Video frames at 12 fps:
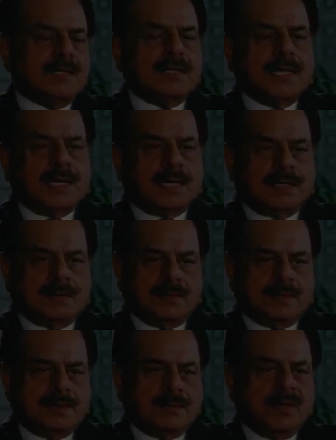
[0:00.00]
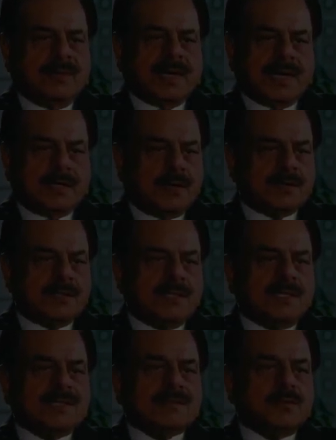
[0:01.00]
They are going back on
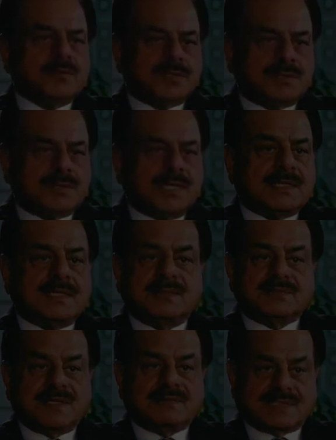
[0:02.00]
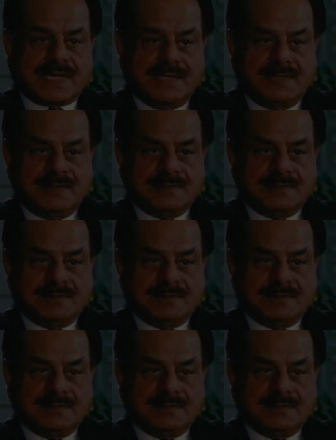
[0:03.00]
the resolutions that they themselves signed,